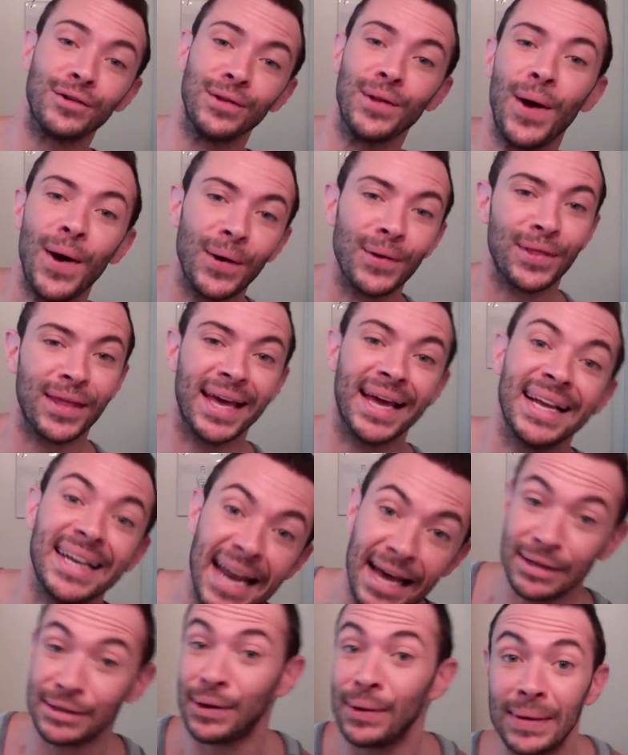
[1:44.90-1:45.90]
of clothing,
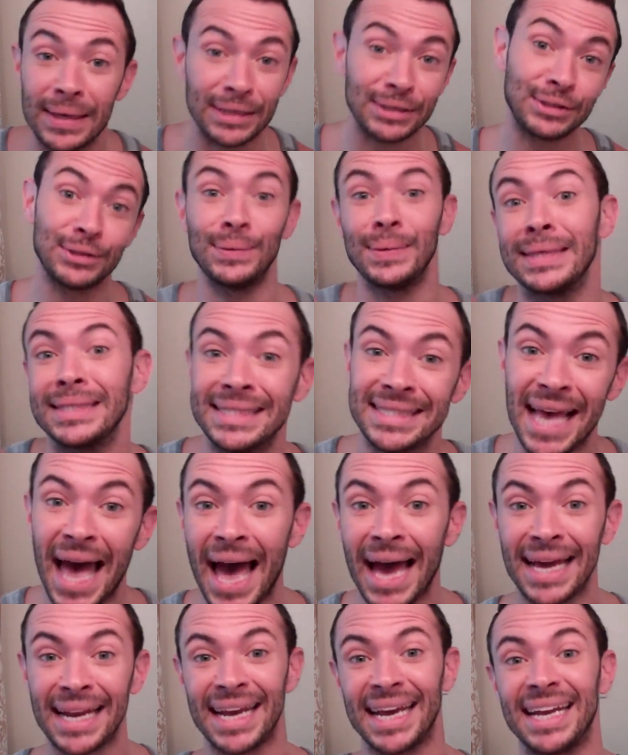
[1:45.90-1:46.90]
now don't get too
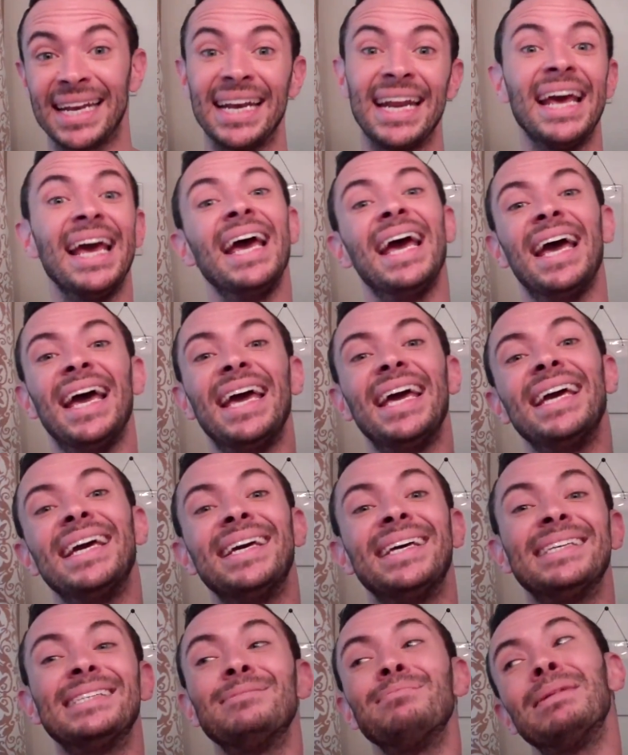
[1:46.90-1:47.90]
excited,
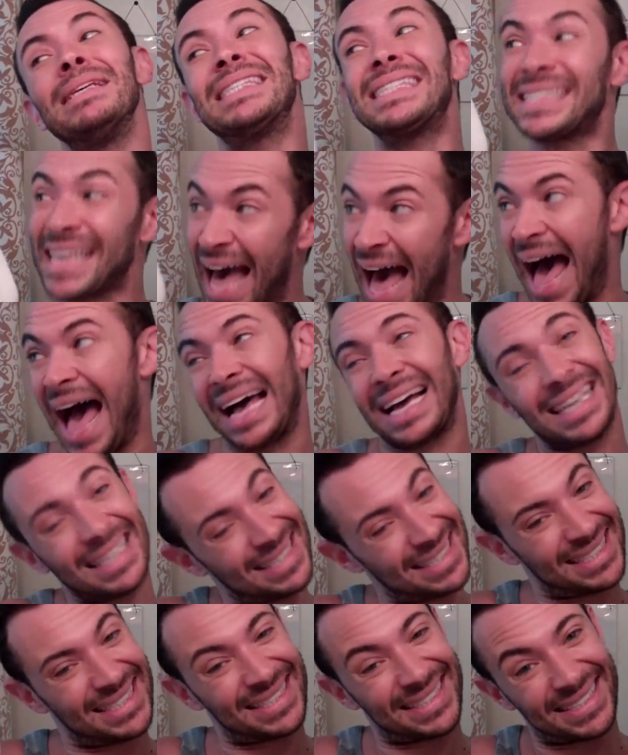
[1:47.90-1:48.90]
is my
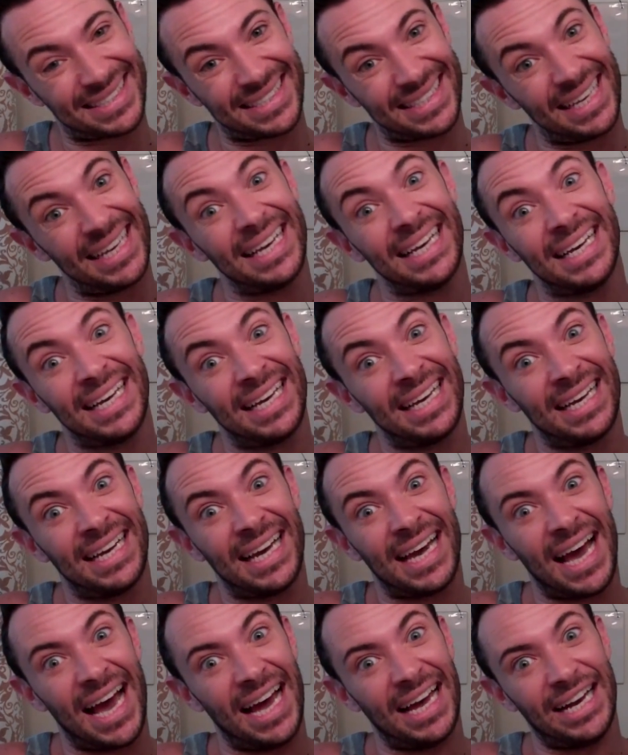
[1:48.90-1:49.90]
socks.
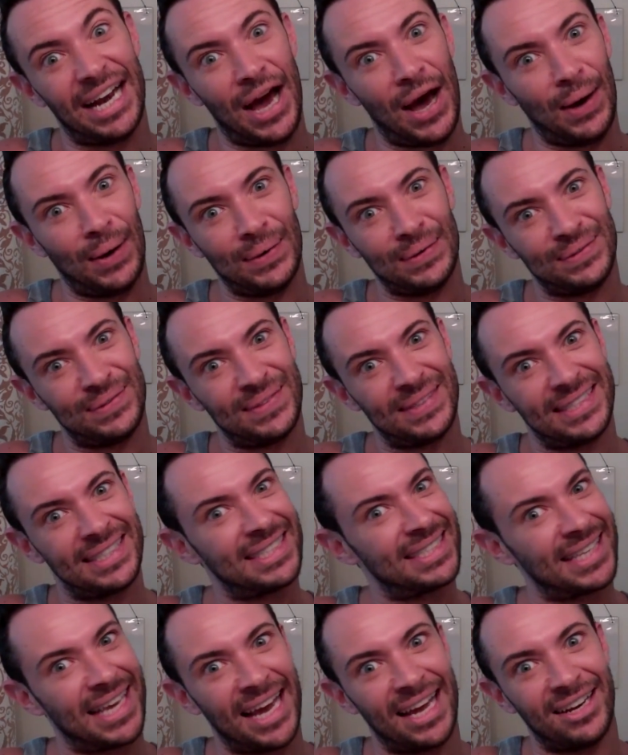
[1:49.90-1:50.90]
I know,
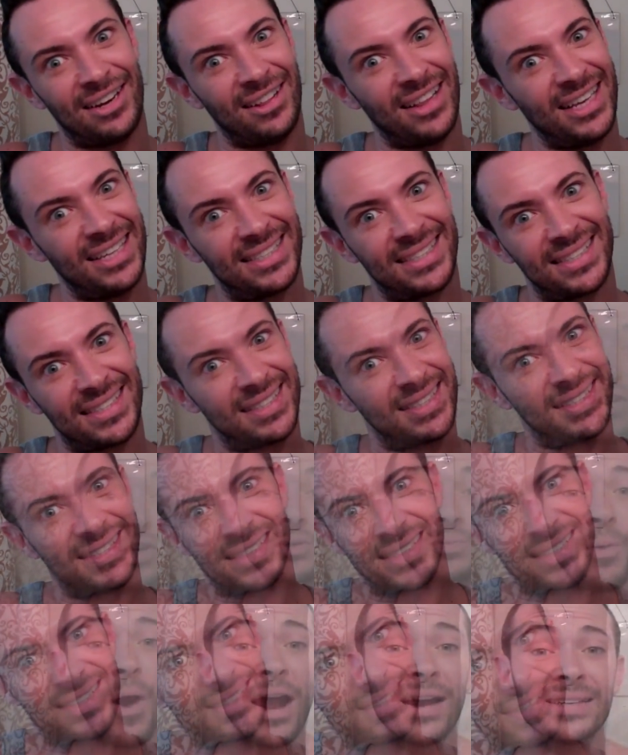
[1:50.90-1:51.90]
it's scandalous. The
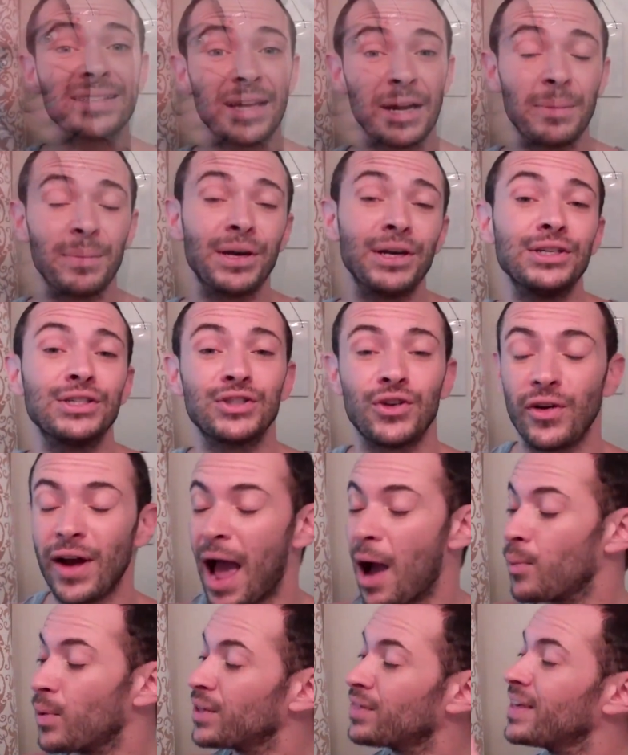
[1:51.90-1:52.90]
first product that I'm going to start
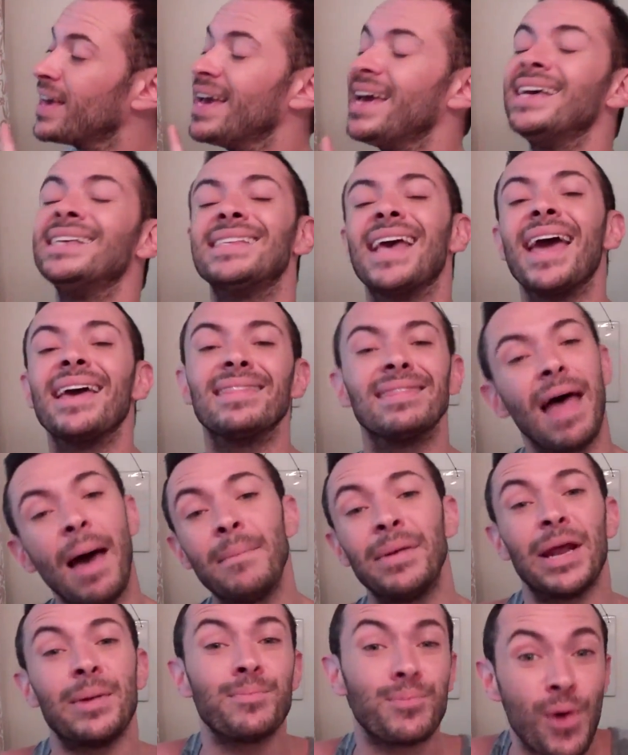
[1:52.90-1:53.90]
out with is a
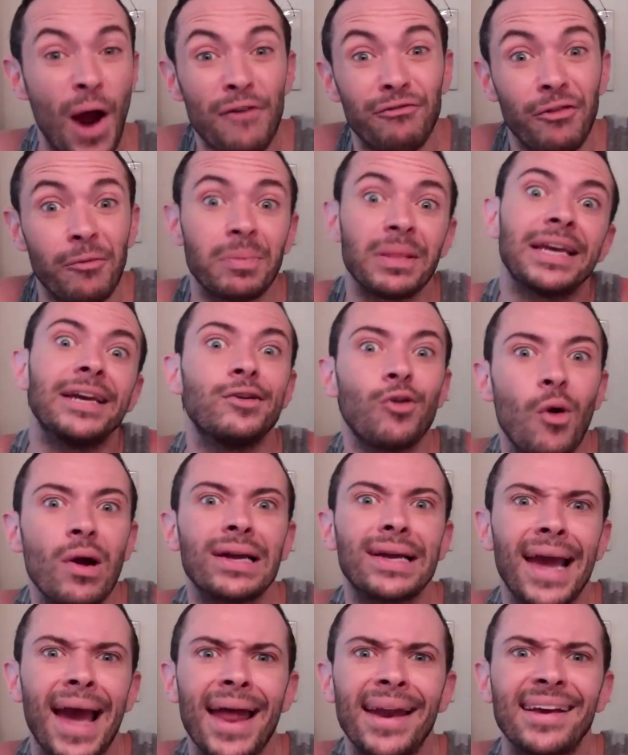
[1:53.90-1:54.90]
lemon, and preferably an
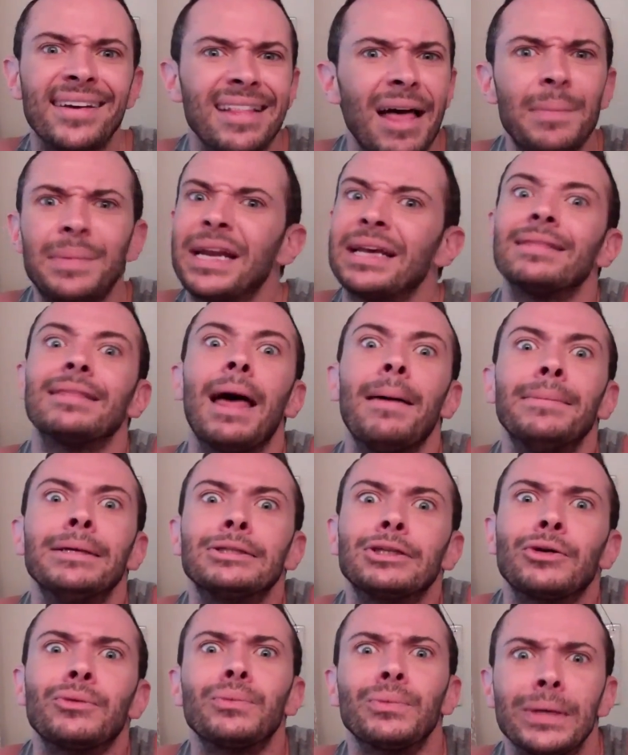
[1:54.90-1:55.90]
organic lemon. And
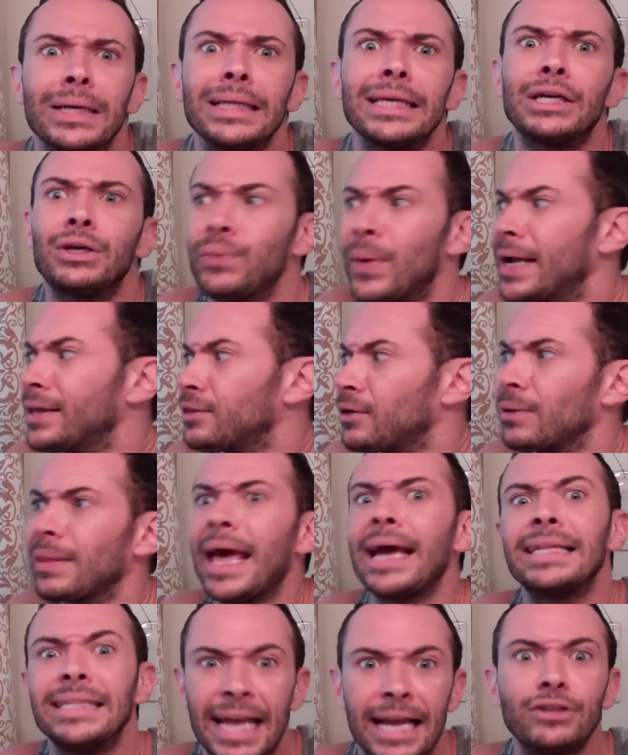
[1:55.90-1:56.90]
lemons are really great. They're
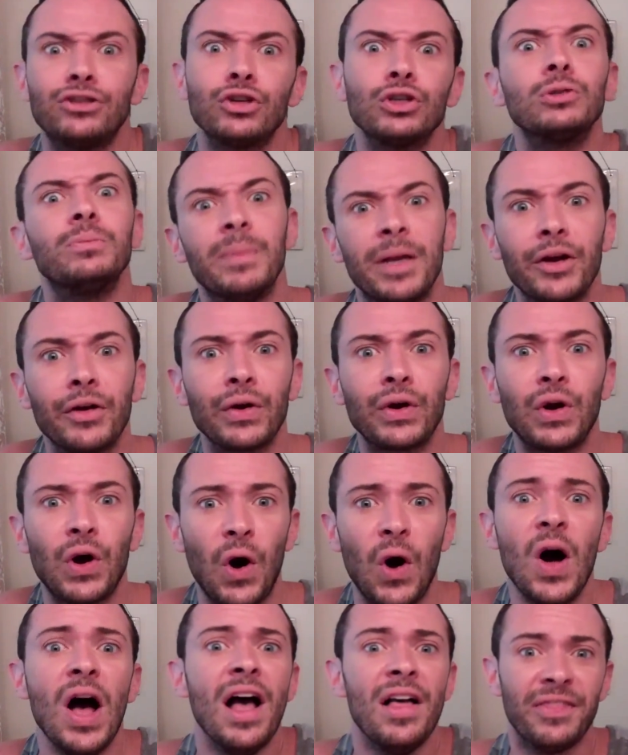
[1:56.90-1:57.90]
like nature's
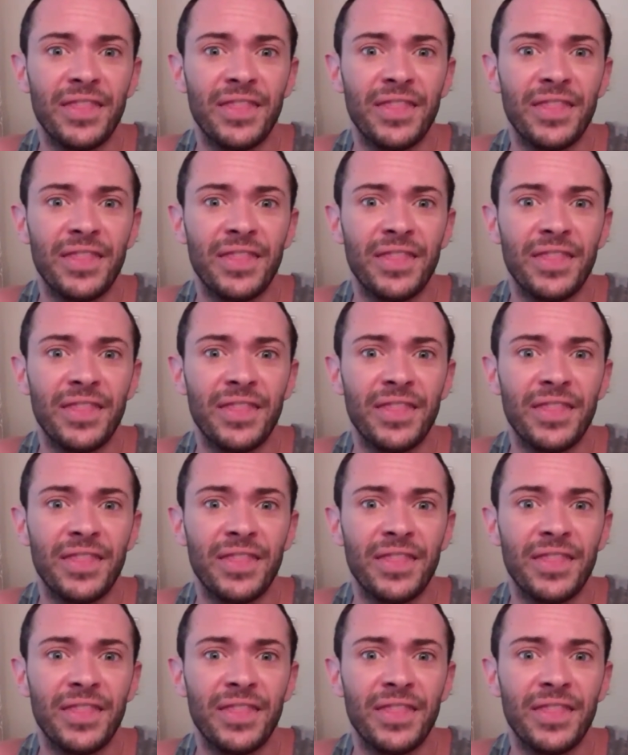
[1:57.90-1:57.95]
miracle.